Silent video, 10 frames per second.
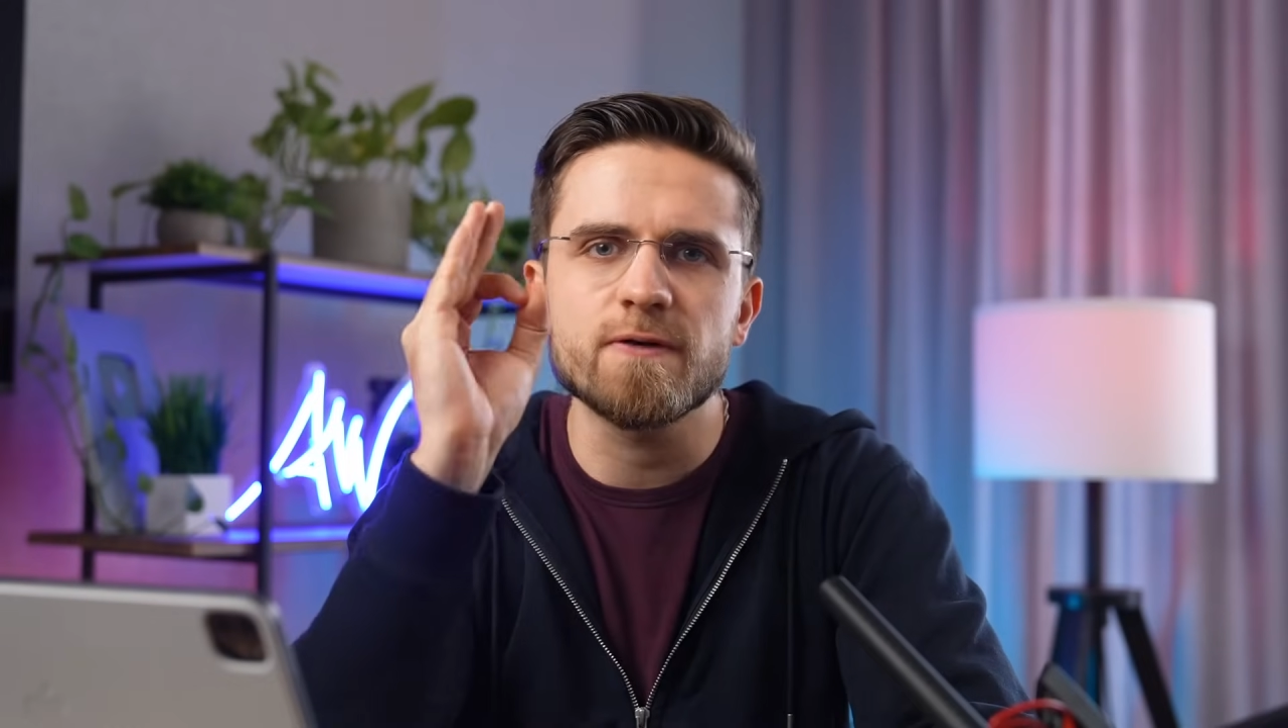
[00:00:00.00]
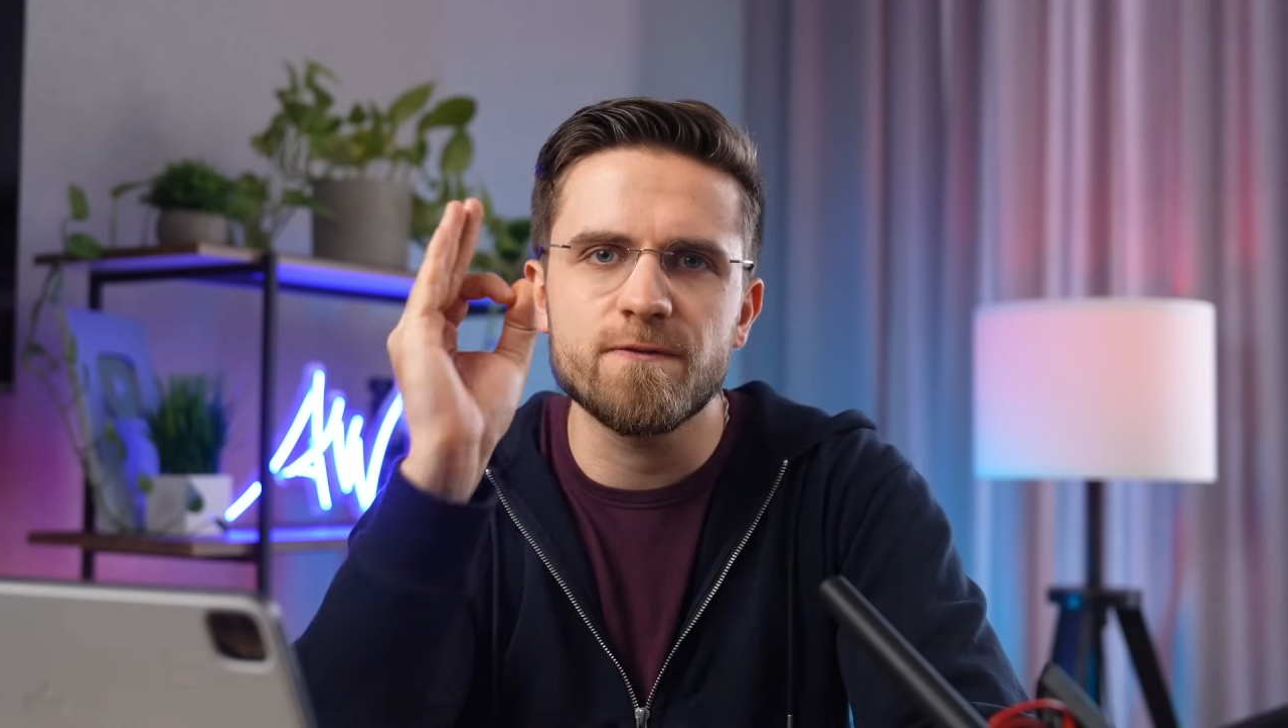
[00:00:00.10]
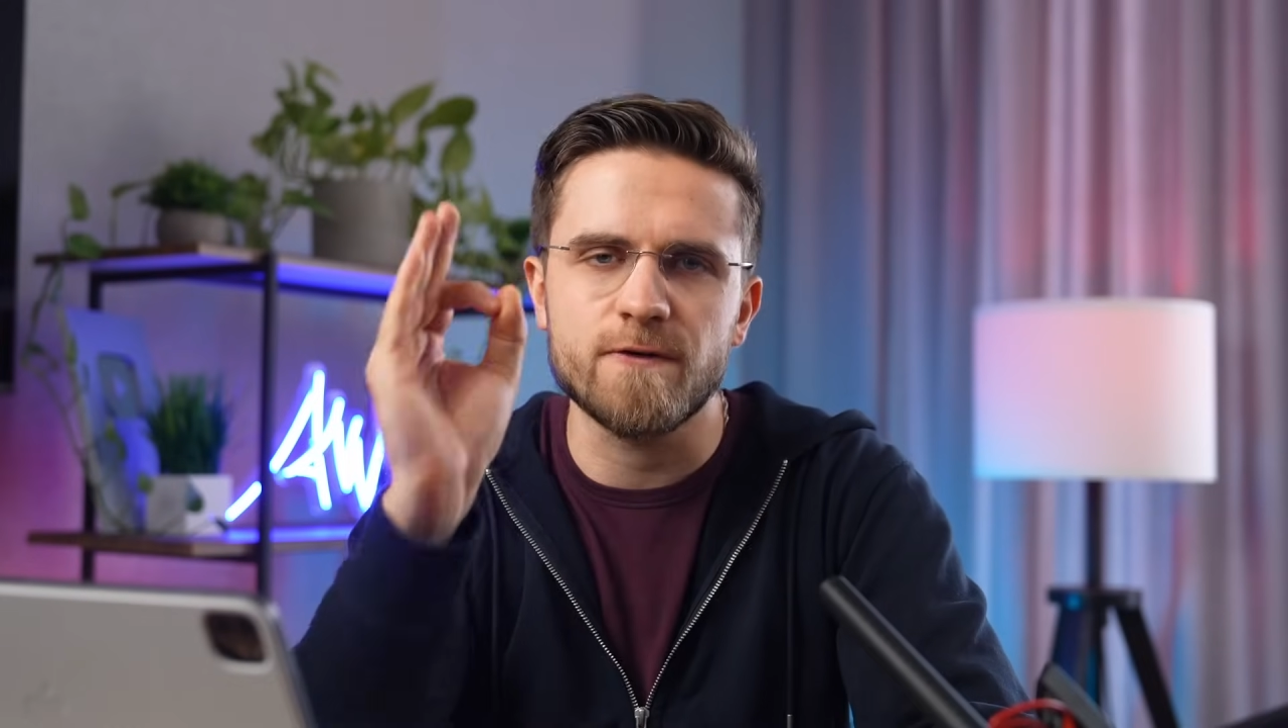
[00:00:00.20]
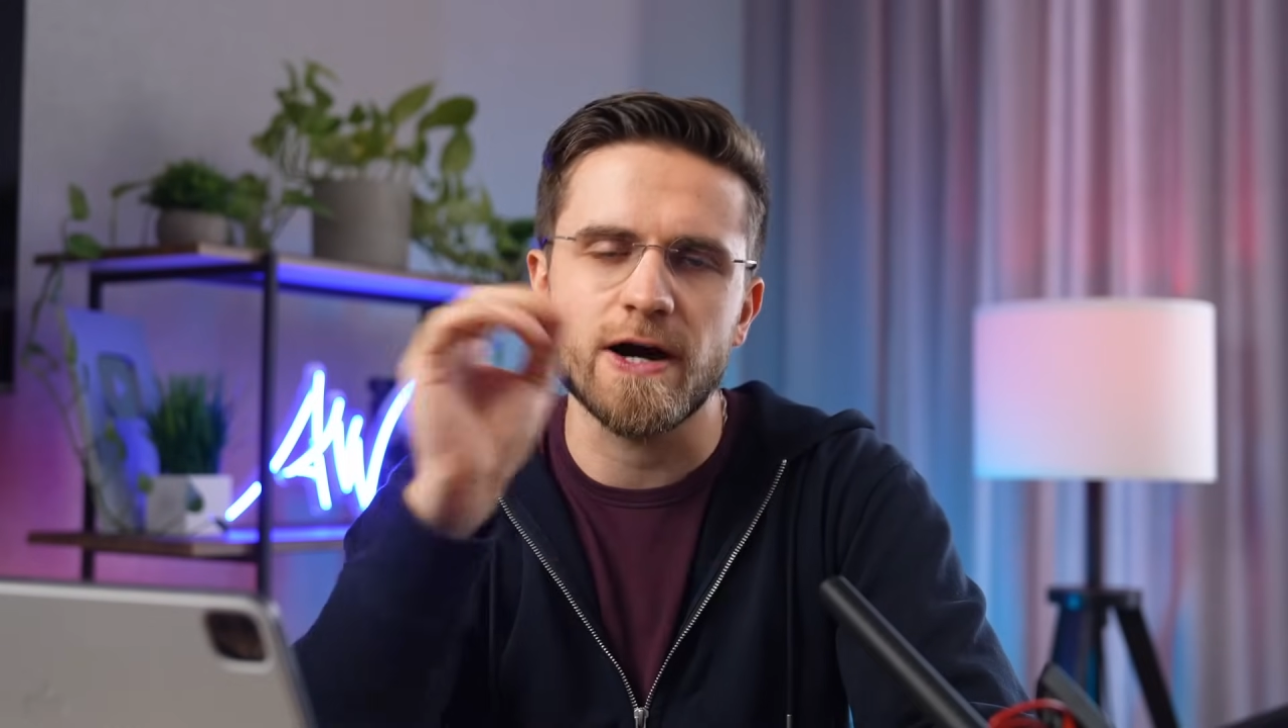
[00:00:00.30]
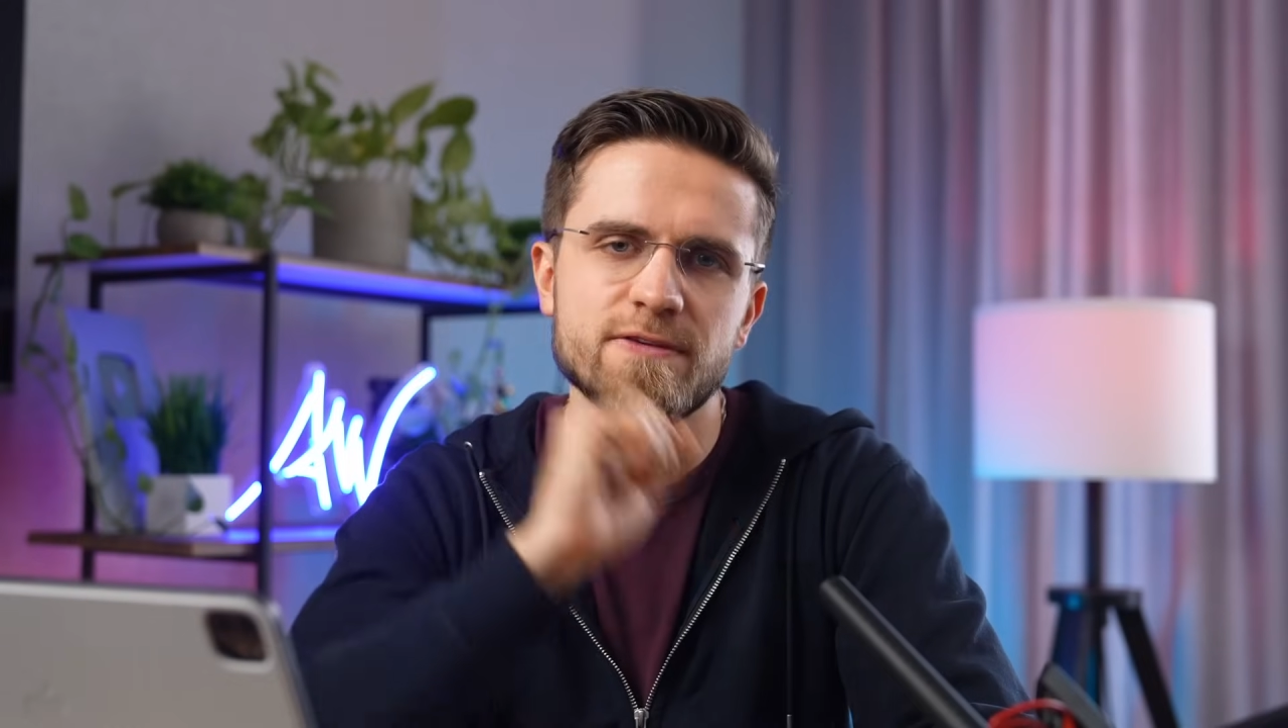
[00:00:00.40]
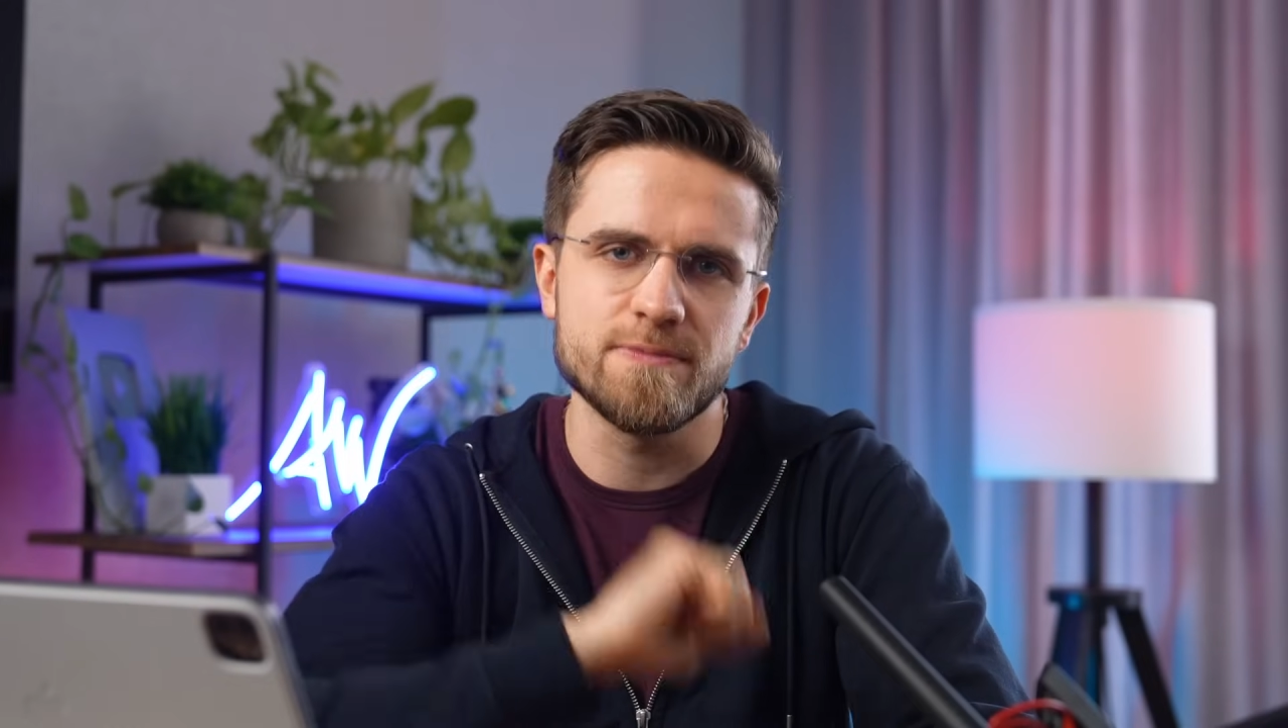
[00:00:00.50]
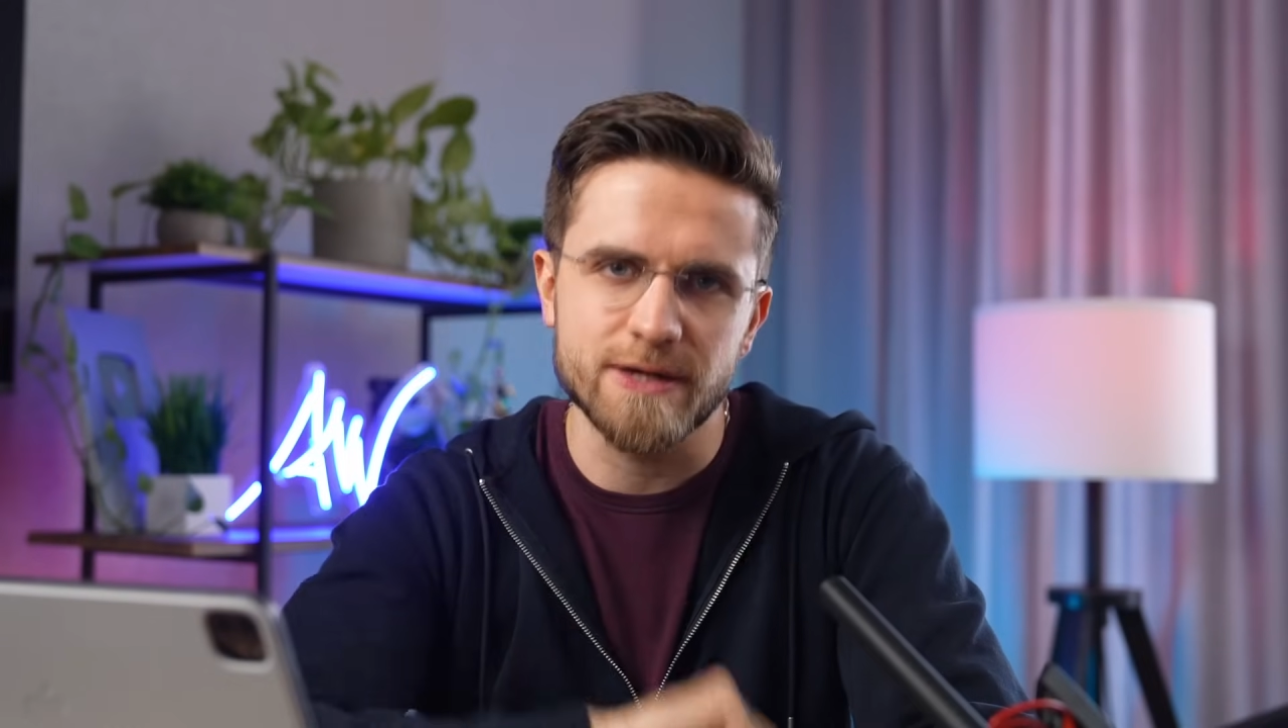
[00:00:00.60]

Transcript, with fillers: 5